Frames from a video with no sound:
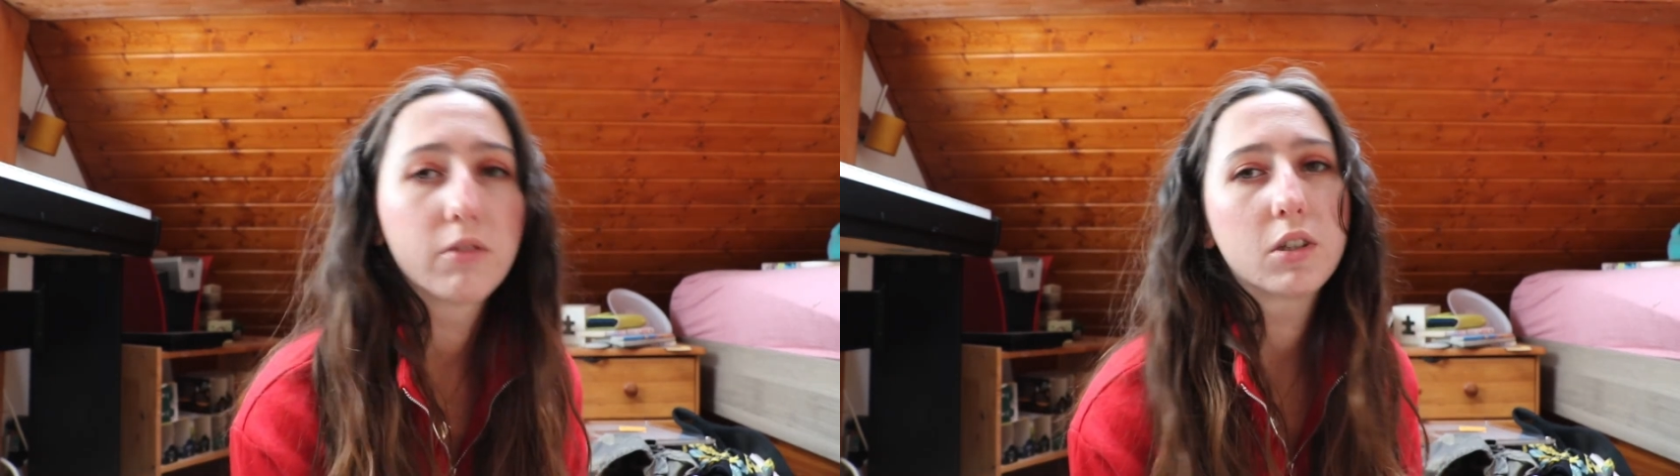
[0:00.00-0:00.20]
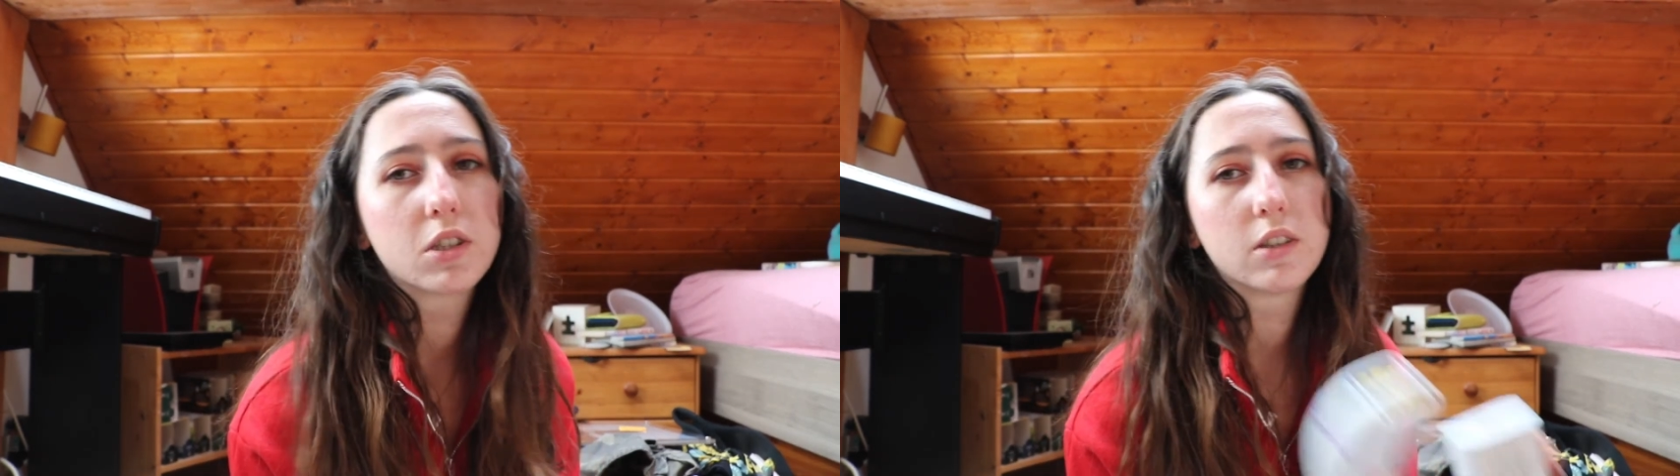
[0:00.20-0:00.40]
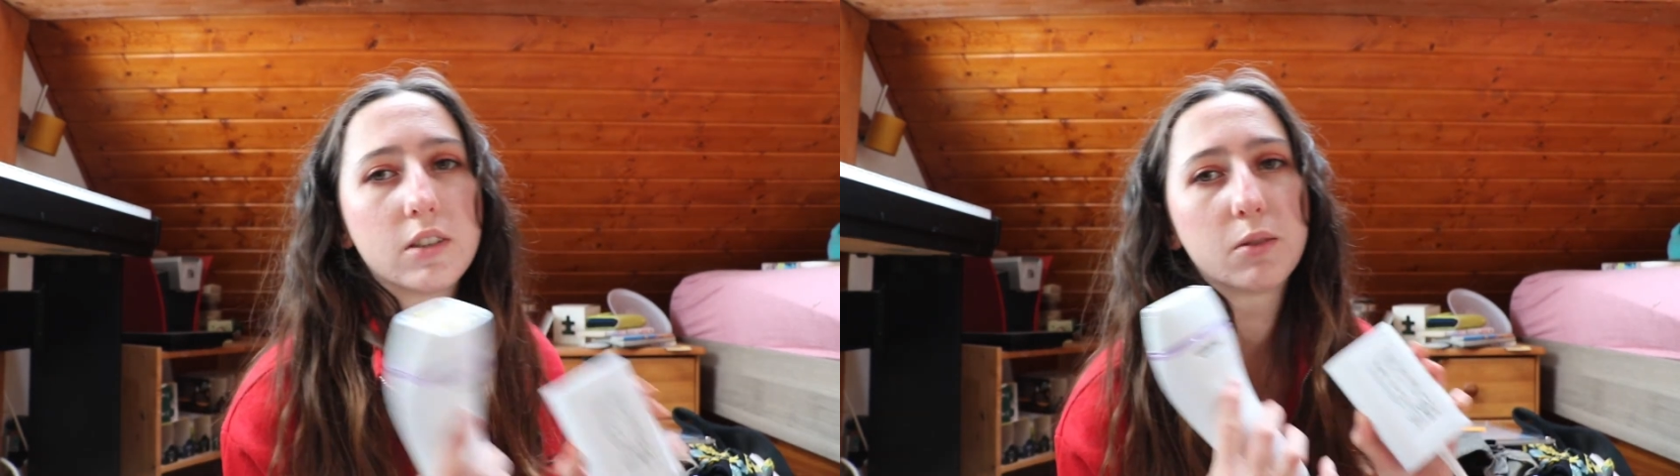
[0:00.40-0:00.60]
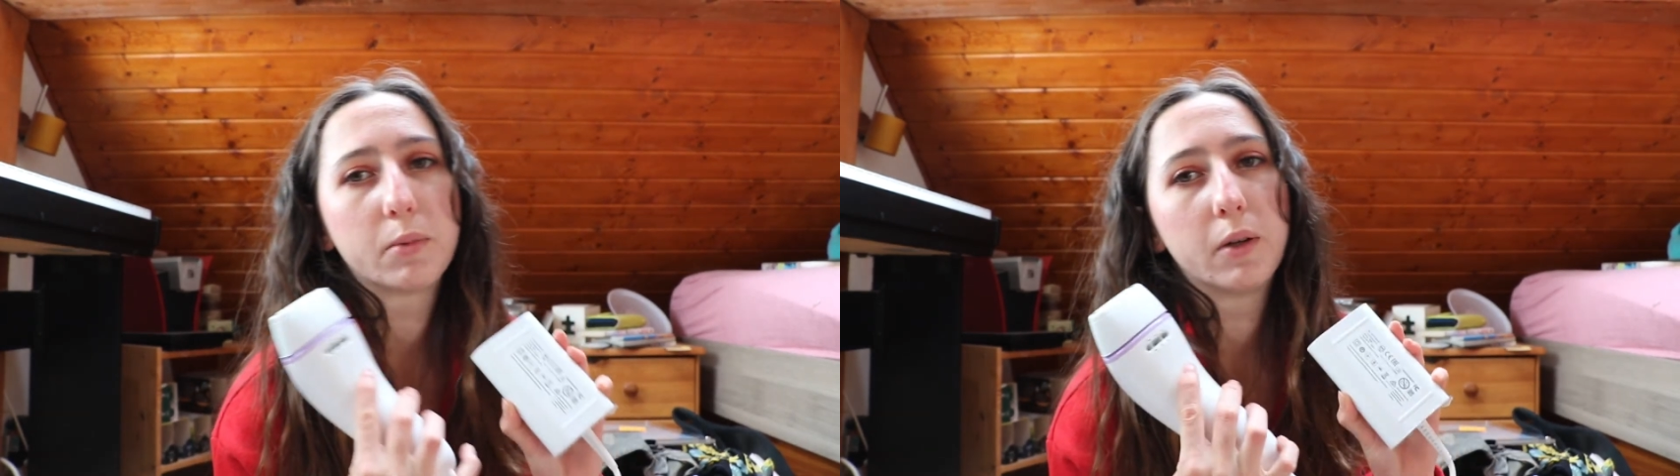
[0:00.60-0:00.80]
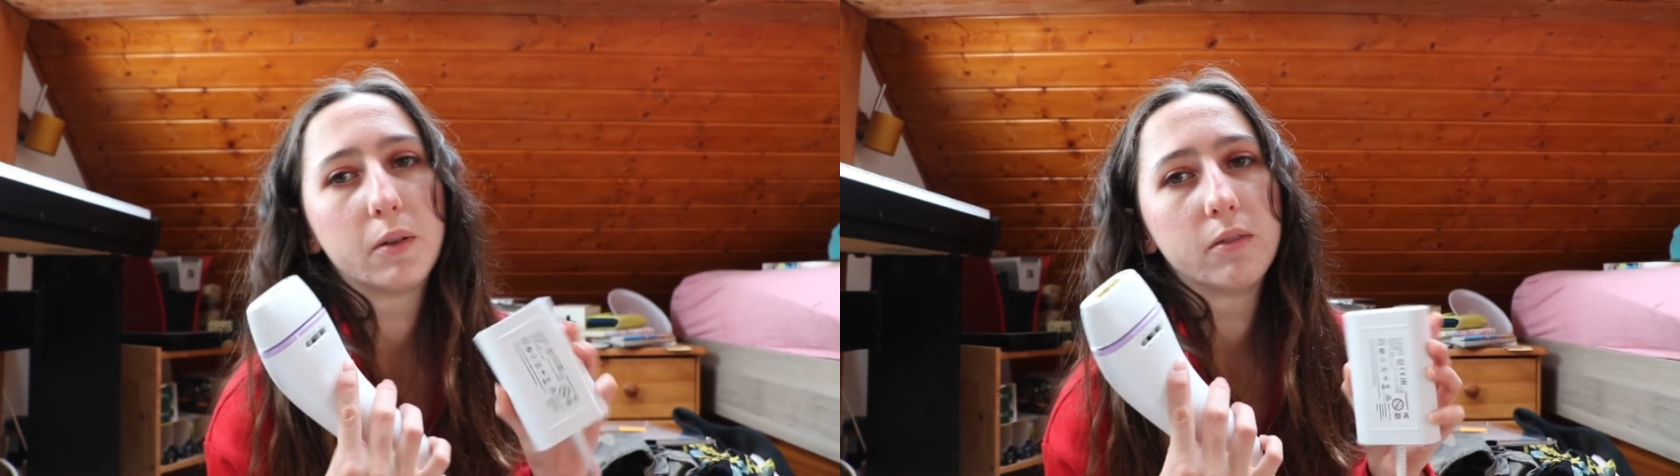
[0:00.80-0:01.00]
questions
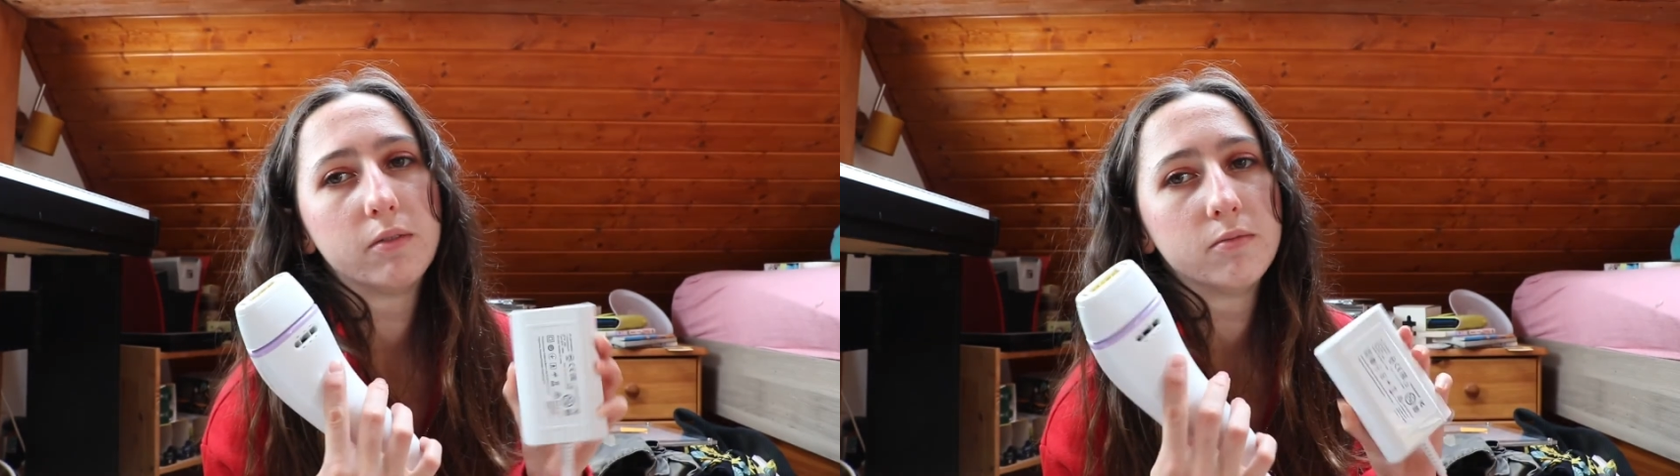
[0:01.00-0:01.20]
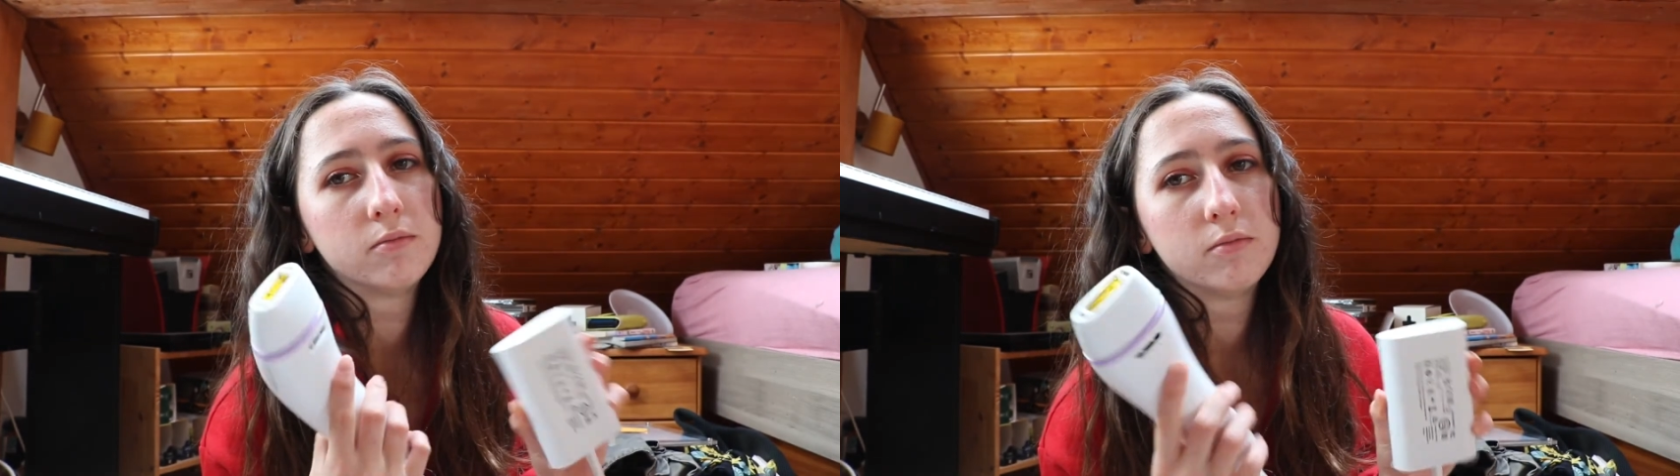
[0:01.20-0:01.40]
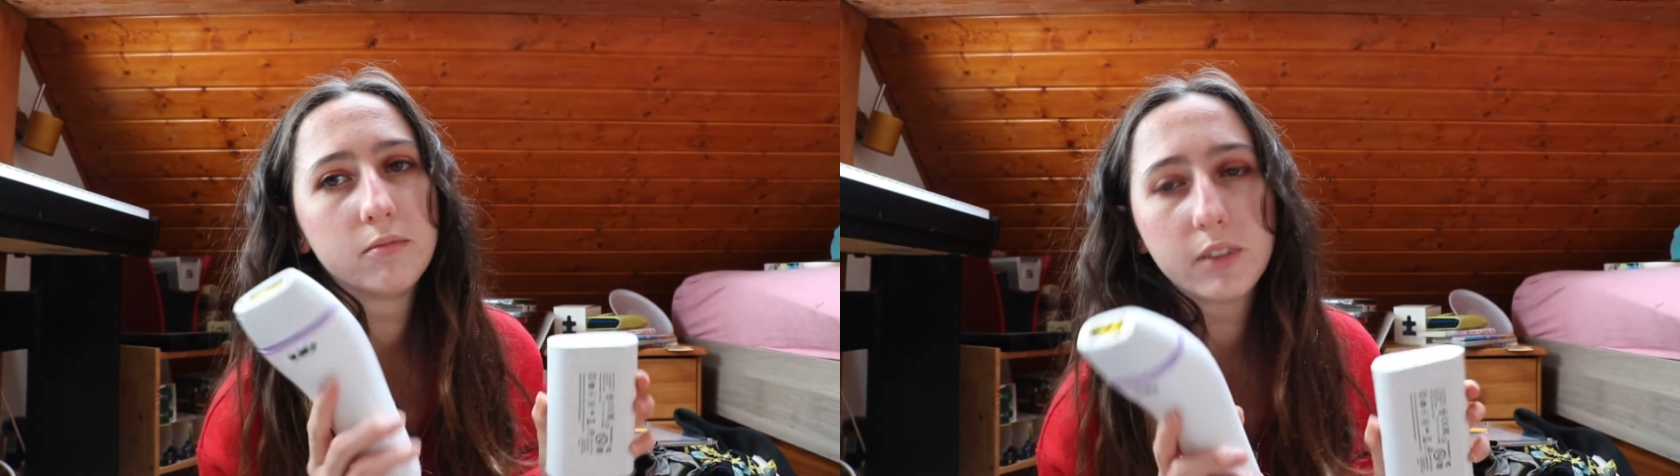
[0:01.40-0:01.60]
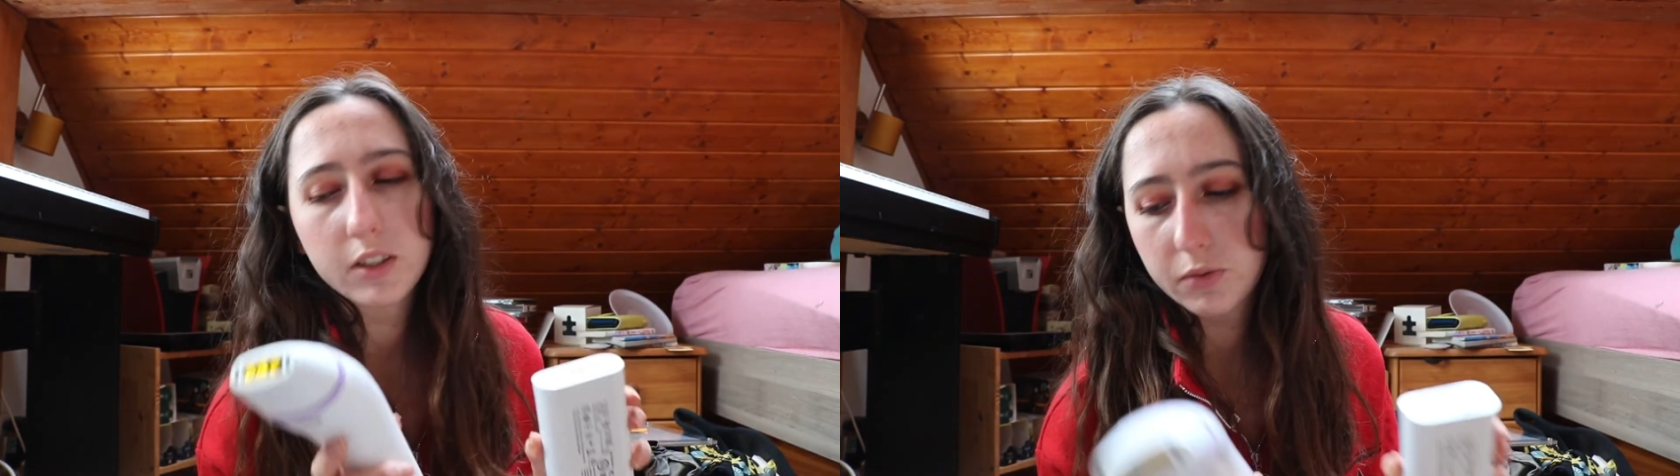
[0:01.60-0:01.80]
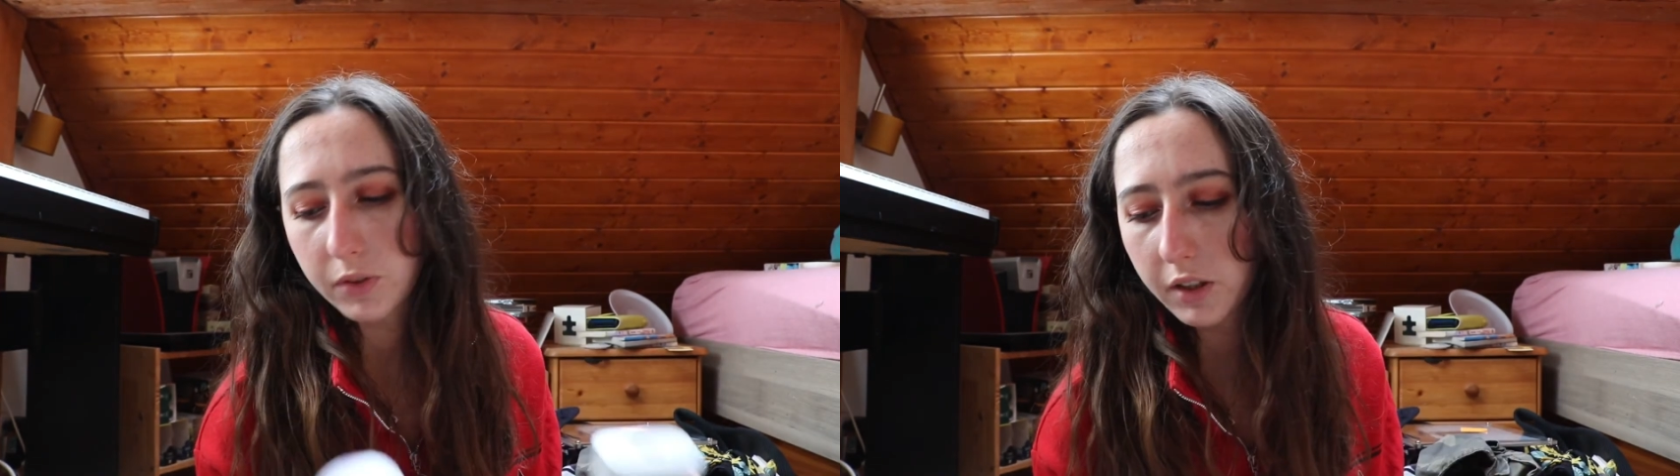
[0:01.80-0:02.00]
about
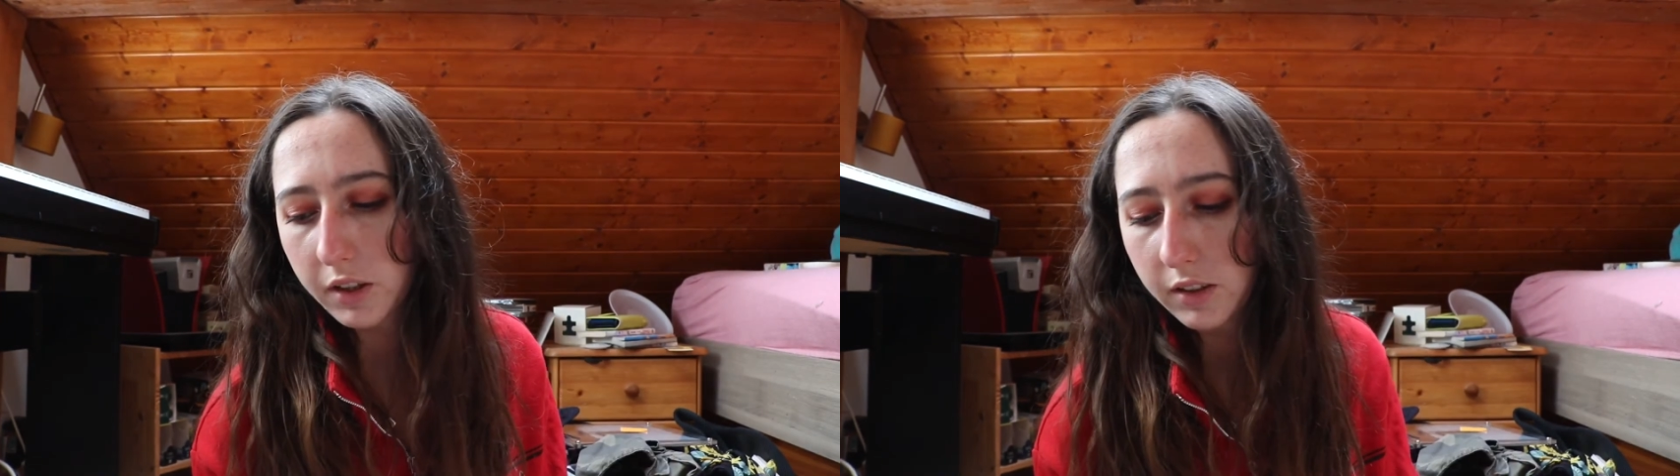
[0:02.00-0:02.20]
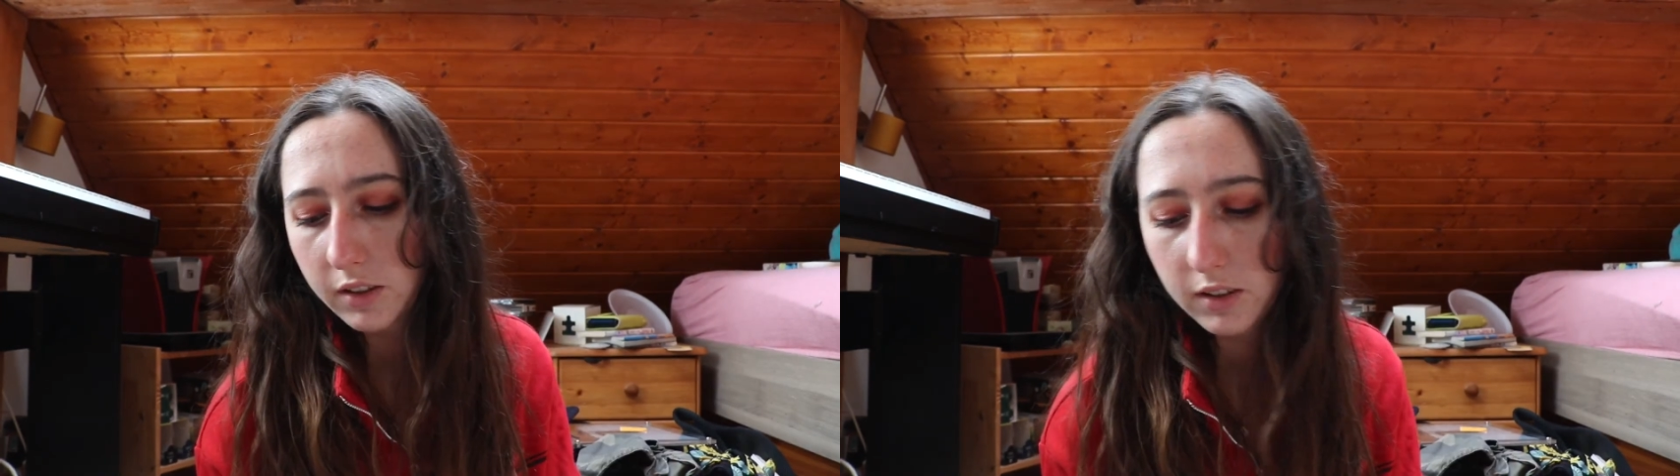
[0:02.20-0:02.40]
this thing.